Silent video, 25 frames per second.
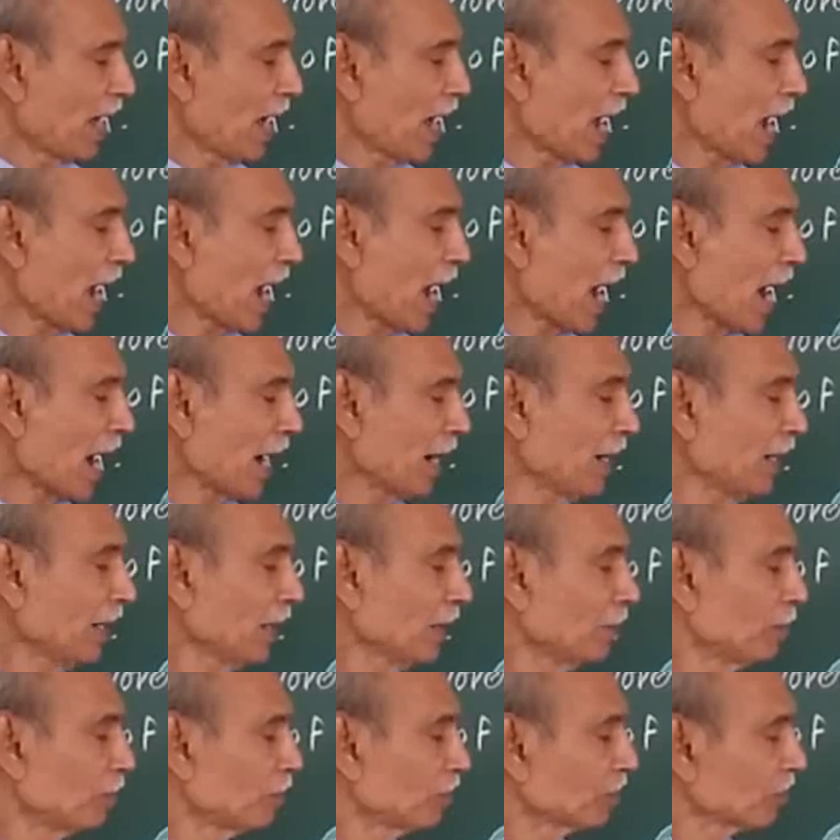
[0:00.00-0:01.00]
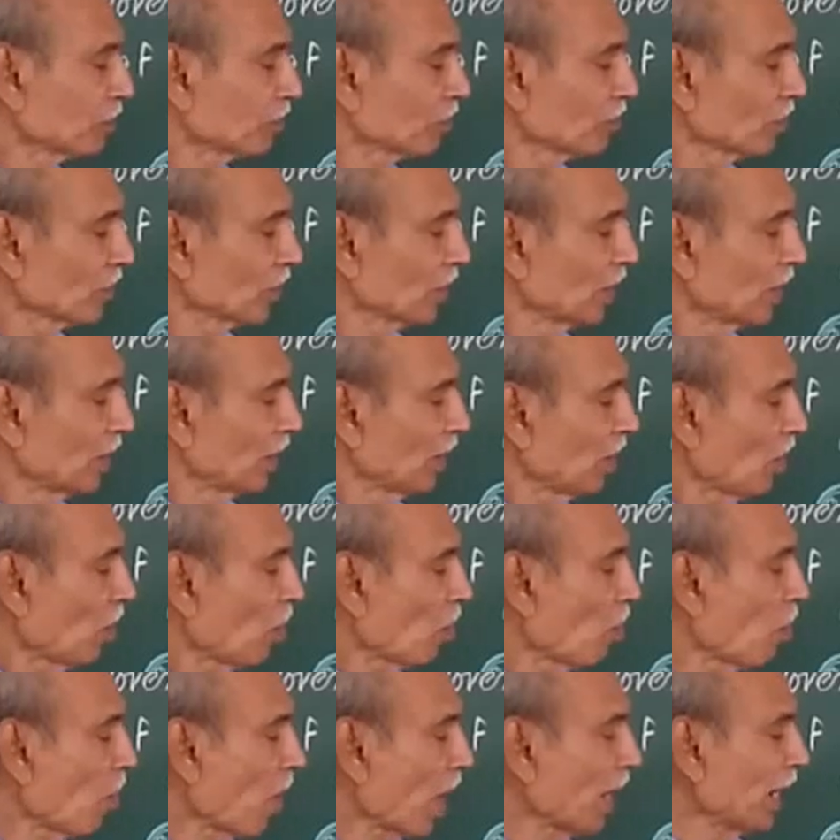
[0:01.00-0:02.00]
and
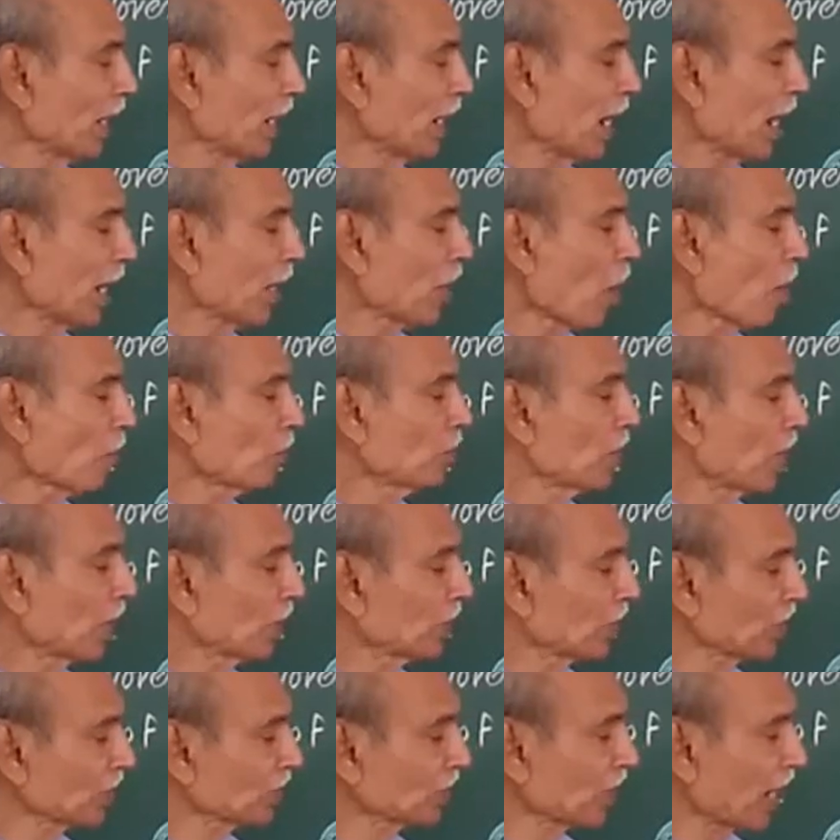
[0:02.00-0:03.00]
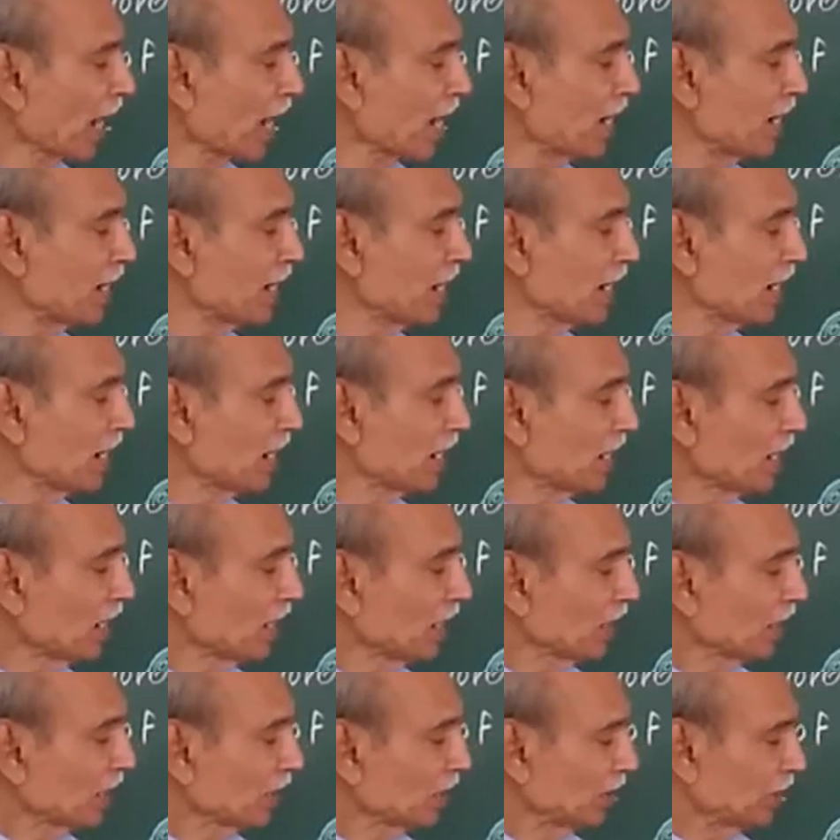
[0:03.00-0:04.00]
1 leg of the other side,
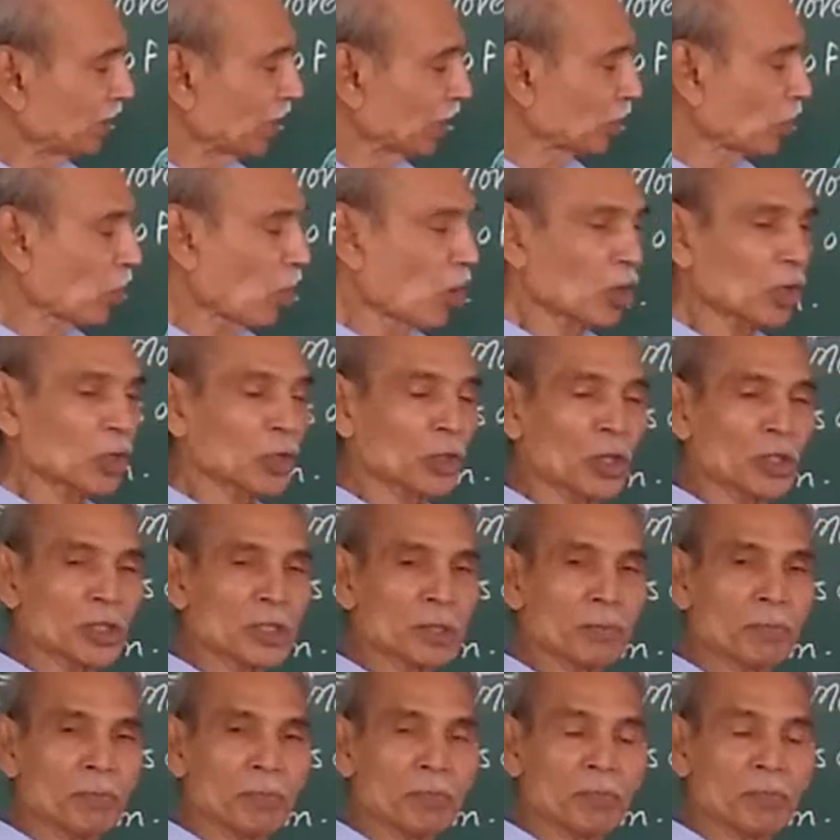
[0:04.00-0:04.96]
the cockroach